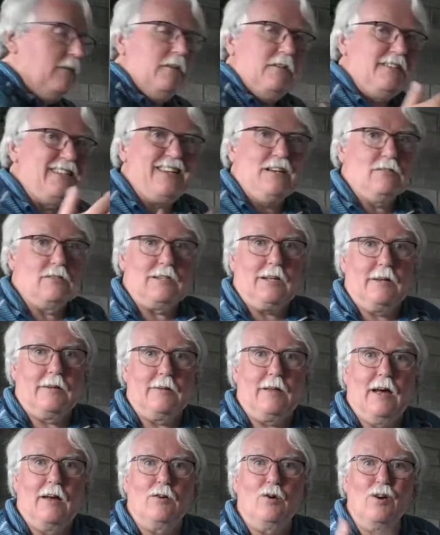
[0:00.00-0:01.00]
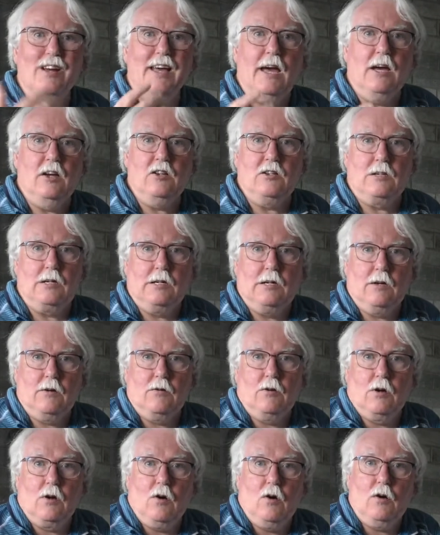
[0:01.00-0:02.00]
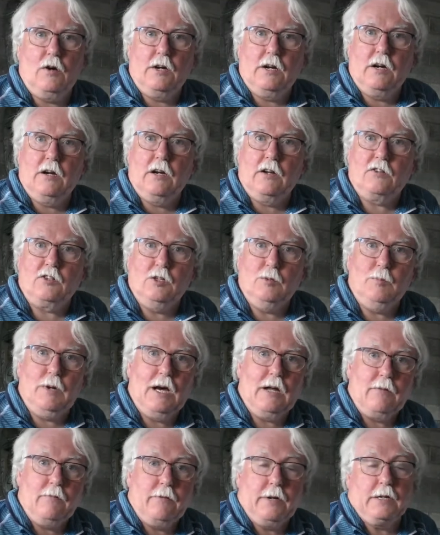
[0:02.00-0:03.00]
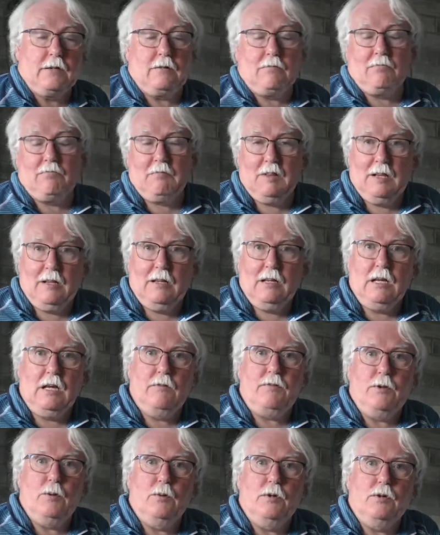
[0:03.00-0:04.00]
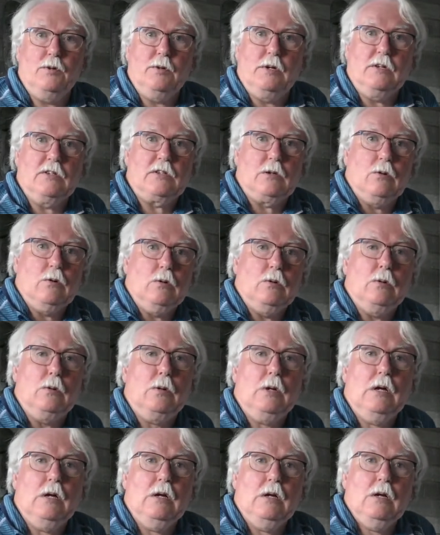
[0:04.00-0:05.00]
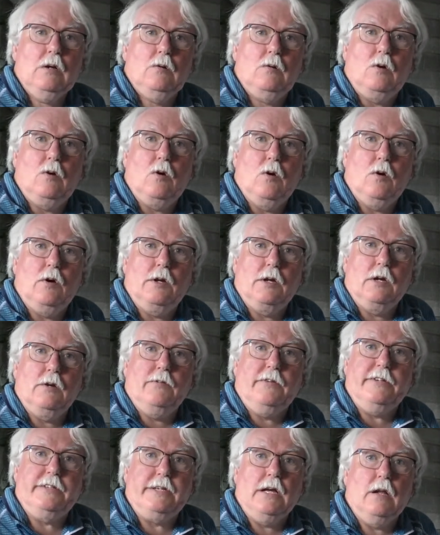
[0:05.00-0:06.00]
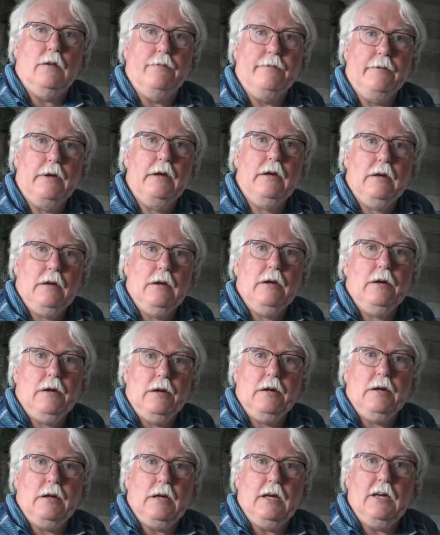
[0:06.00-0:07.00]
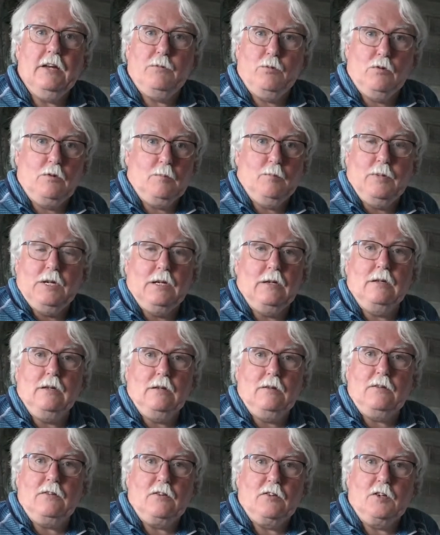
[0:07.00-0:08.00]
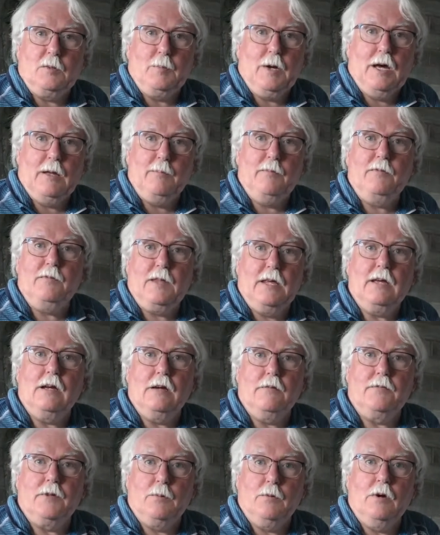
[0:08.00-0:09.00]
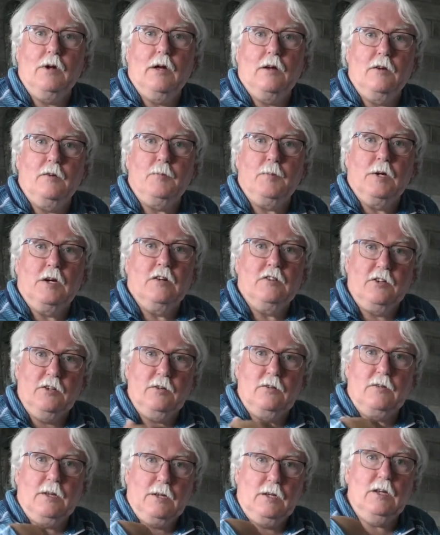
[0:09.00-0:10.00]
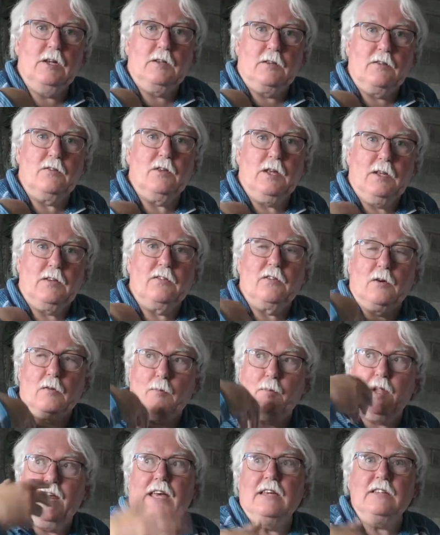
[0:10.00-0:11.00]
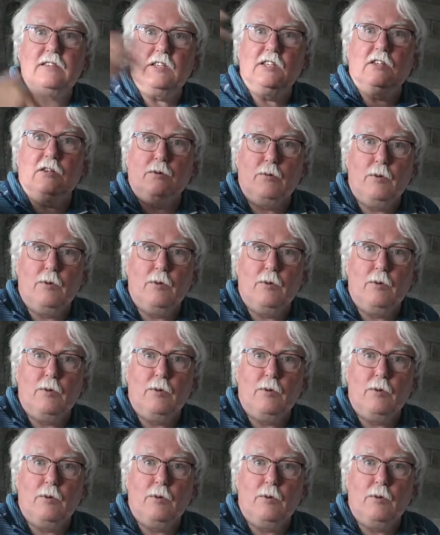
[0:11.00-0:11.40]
sounds like that occasionally on a recording are not too bad. In fact, if you were doing a solo recording of yourself, it wouldn't be such a bad thing if they were on it, because it sort of places you